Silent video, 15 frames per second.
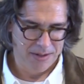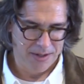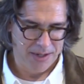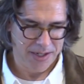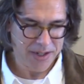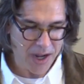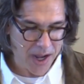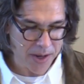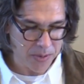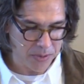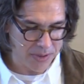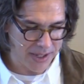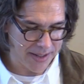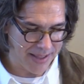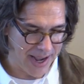And not
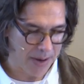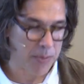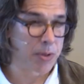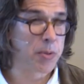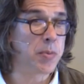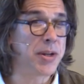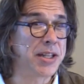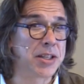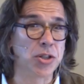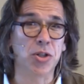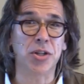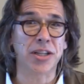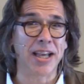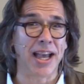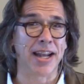only that, when we
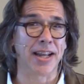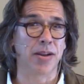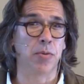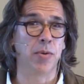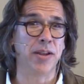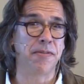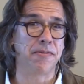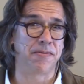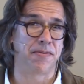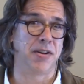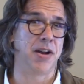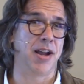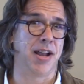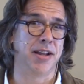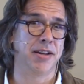look at it, we
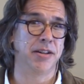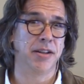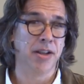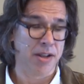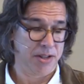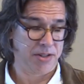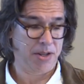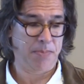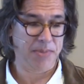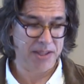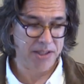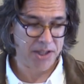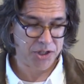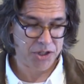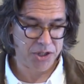find
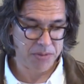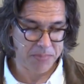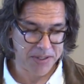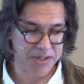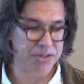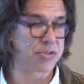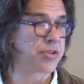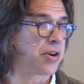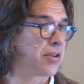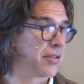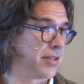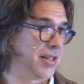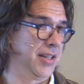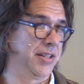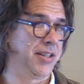something that should be
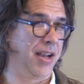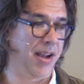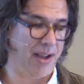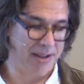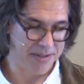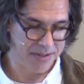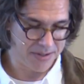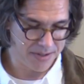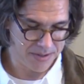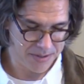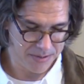startling to us.